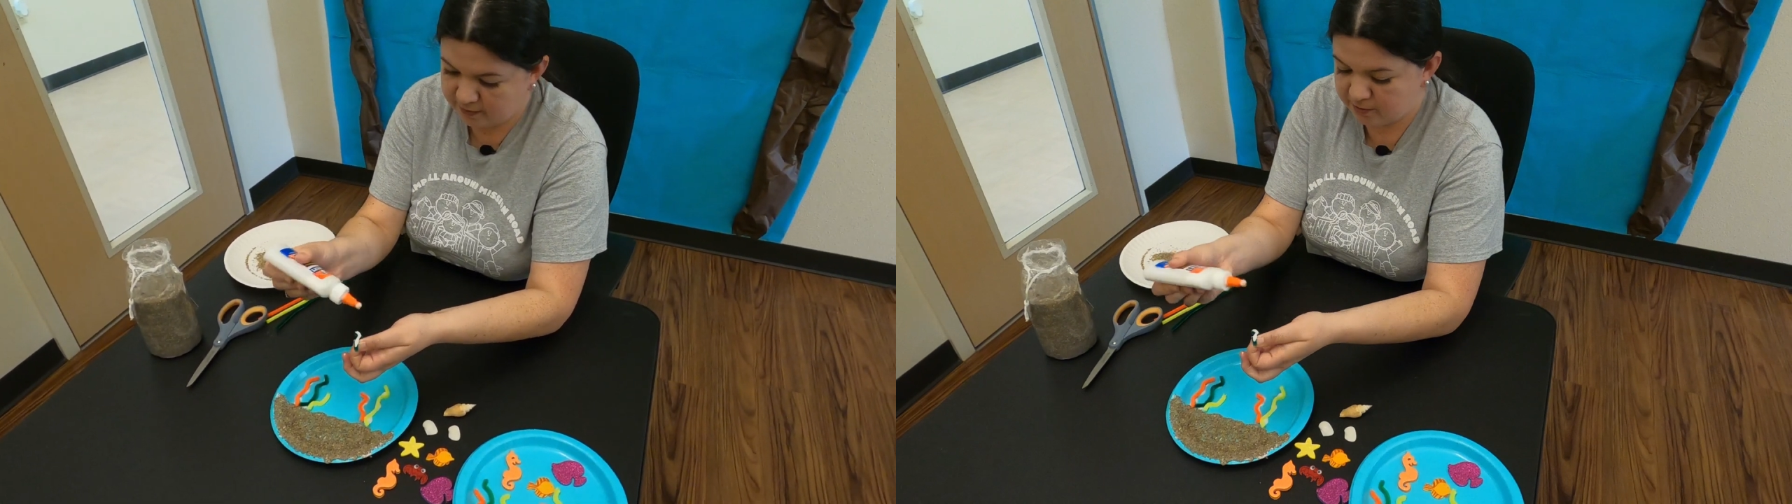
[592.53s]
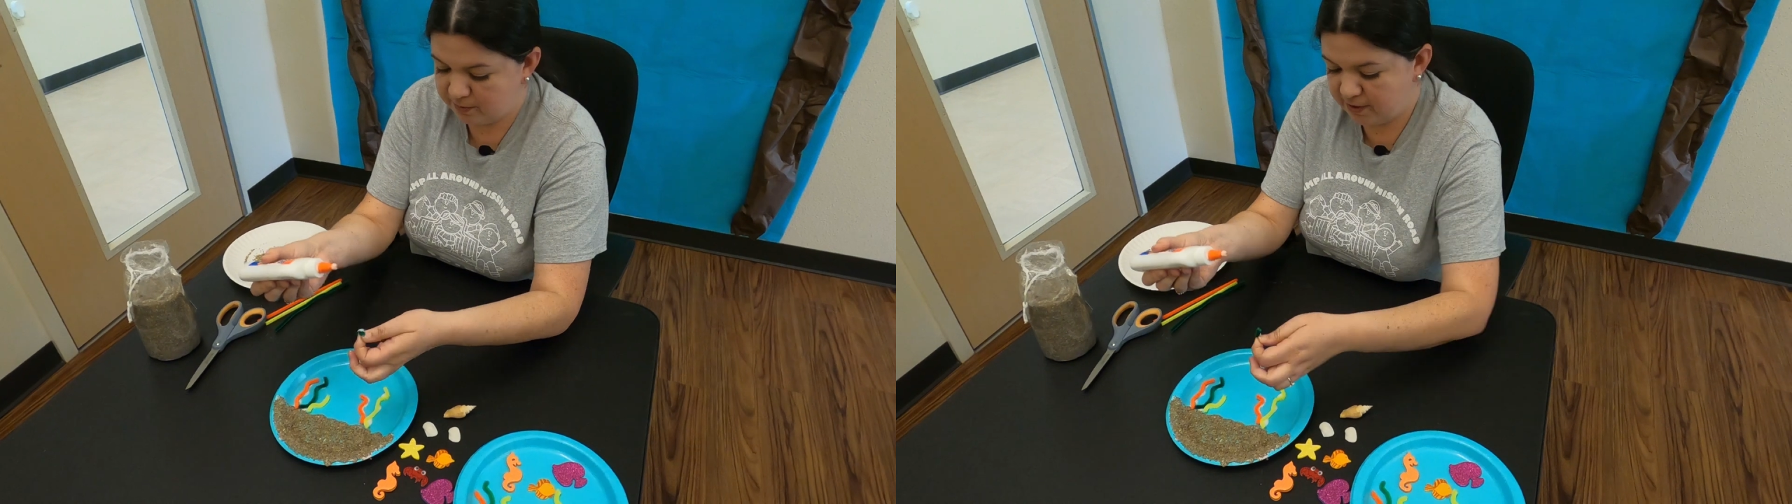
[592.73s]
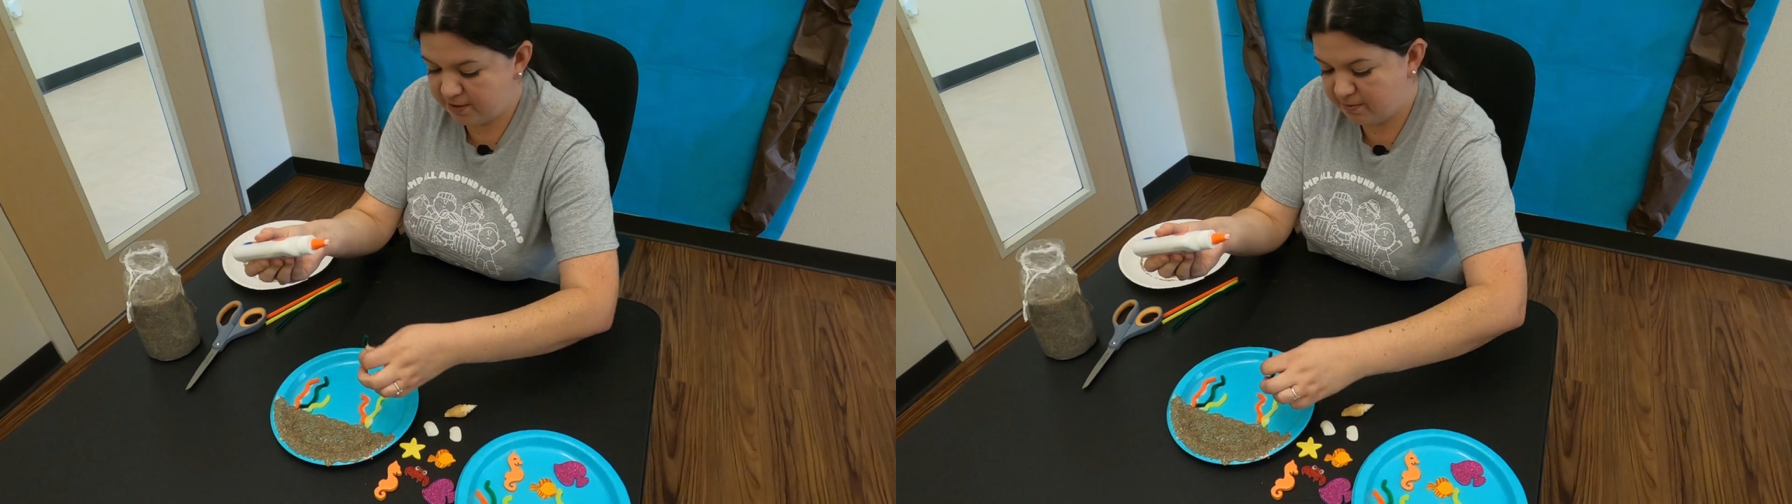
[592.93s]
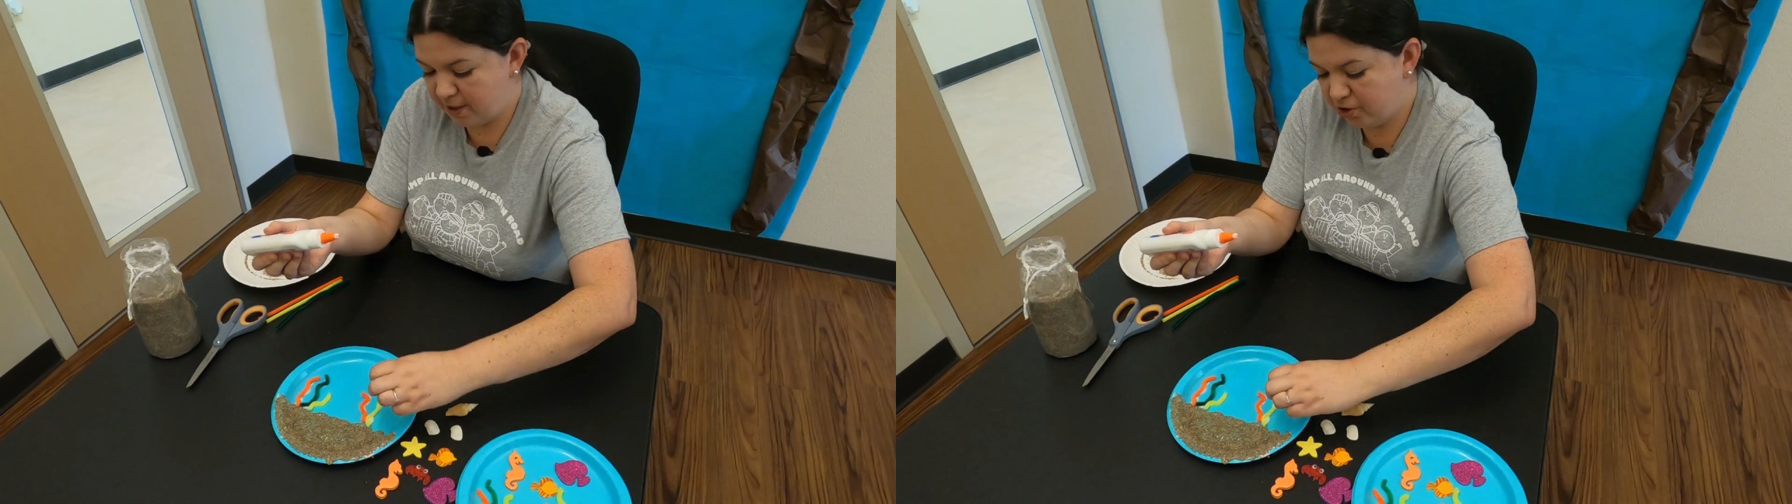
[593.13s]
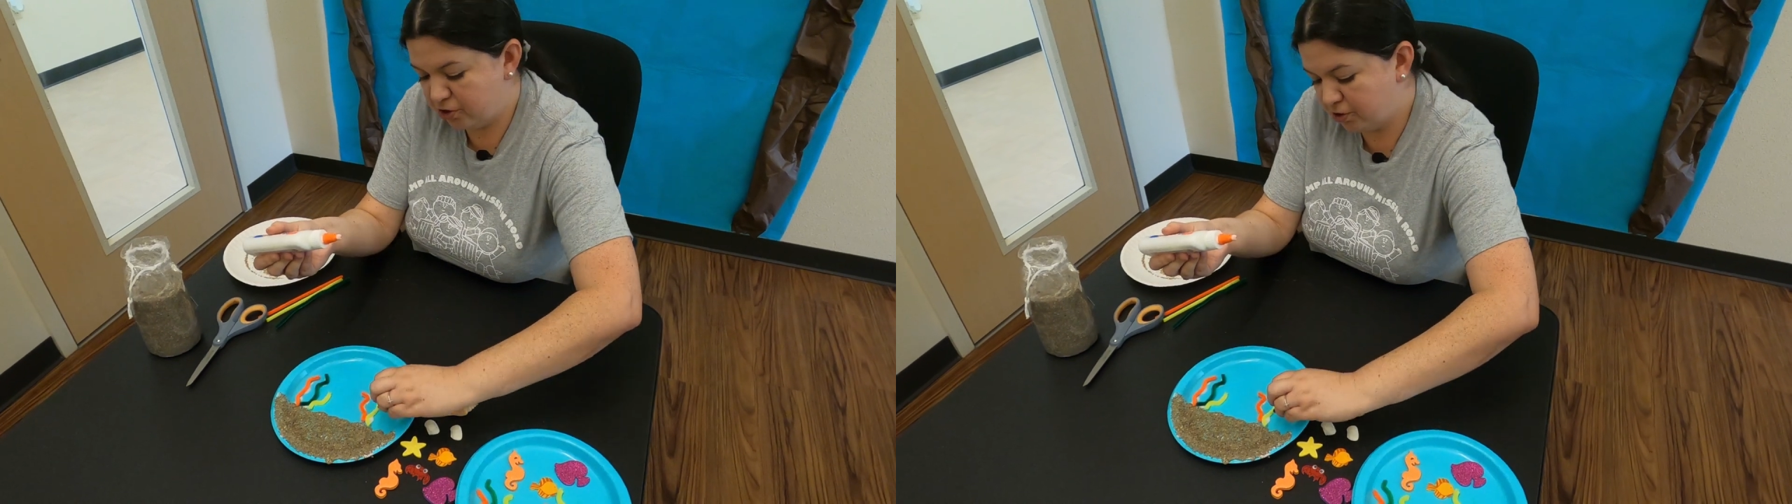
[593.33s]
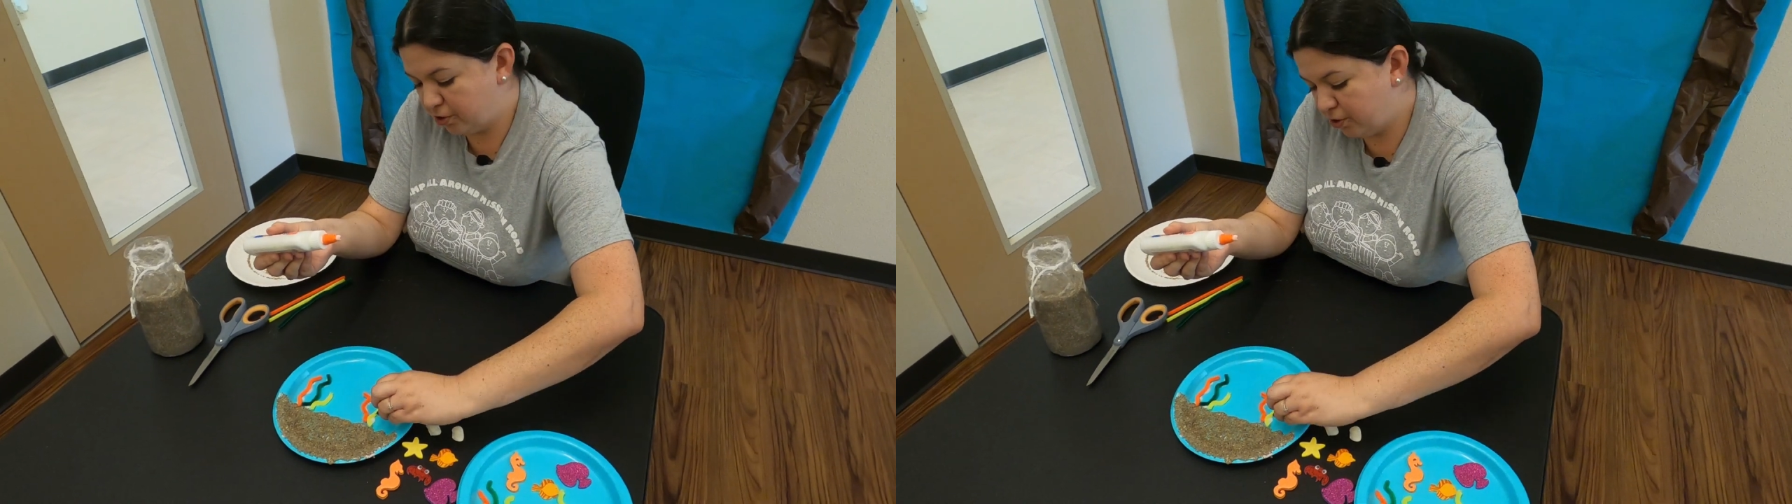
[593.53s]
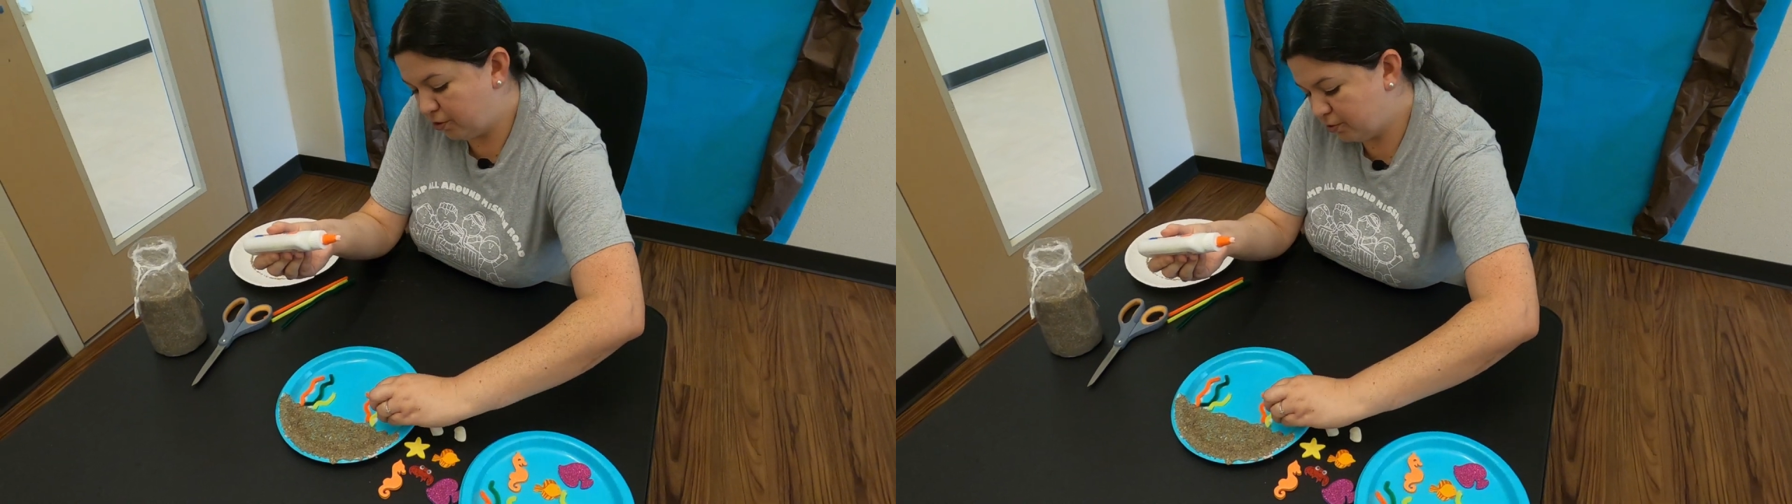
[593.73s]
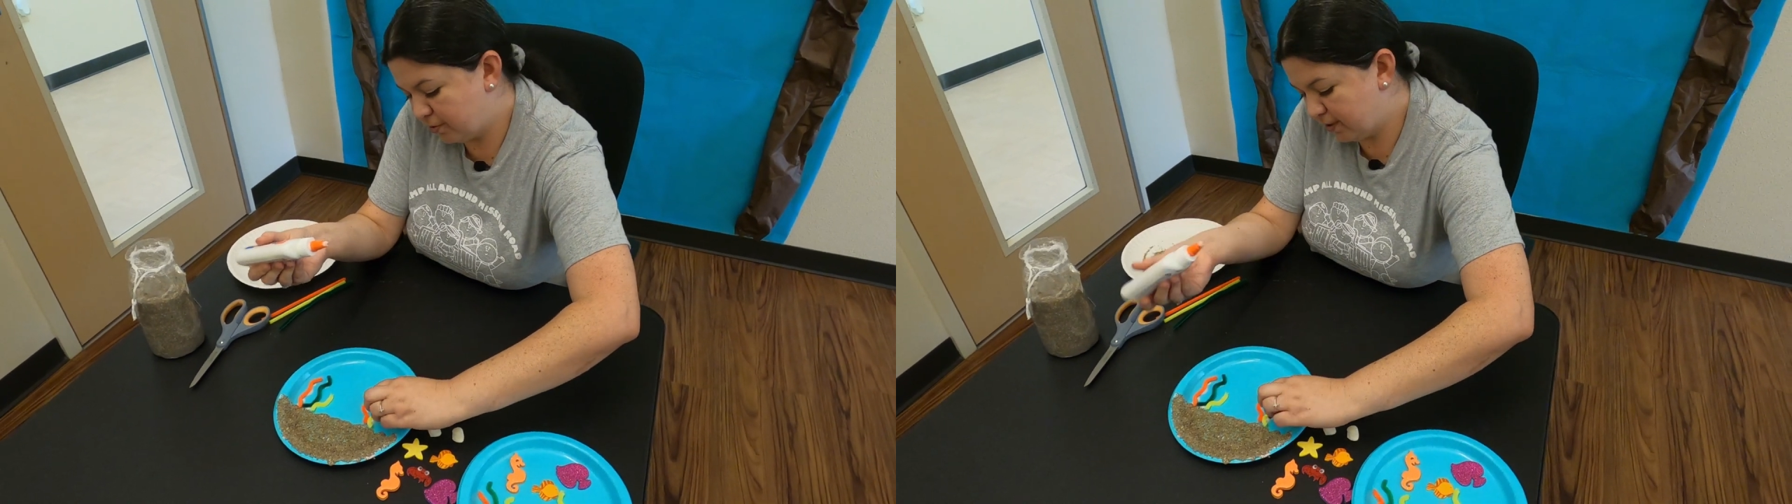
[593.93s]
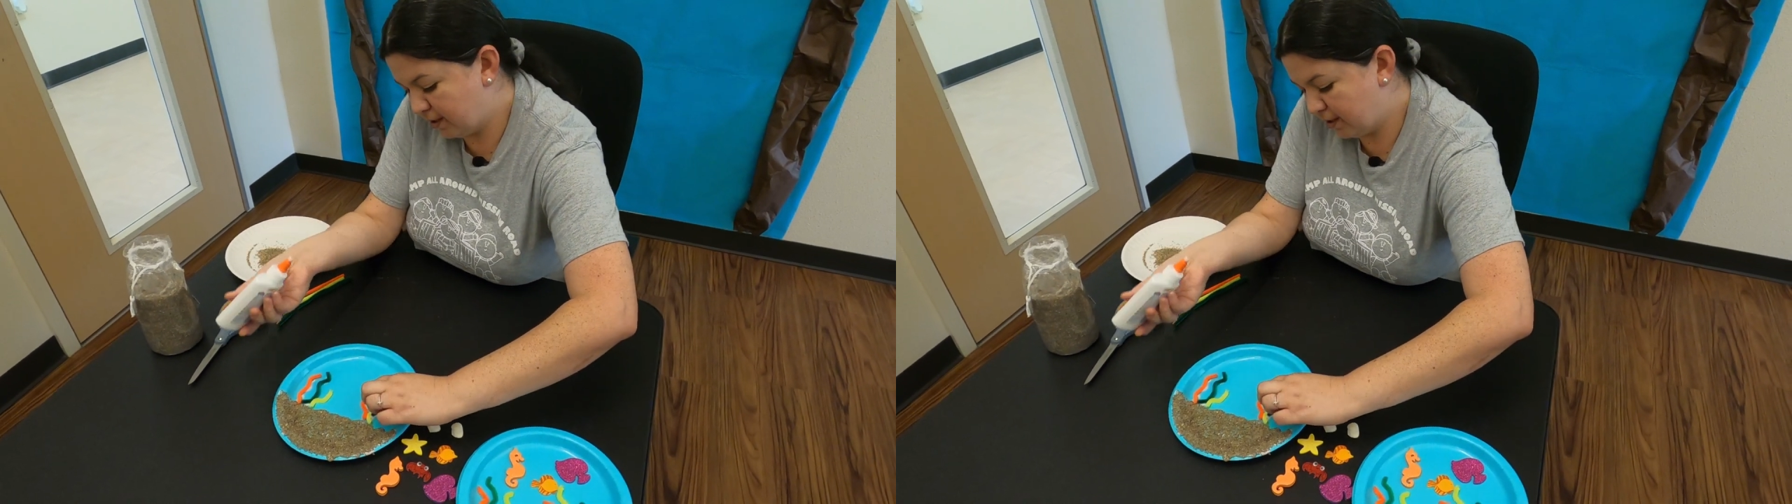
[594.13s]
So please make sure you use the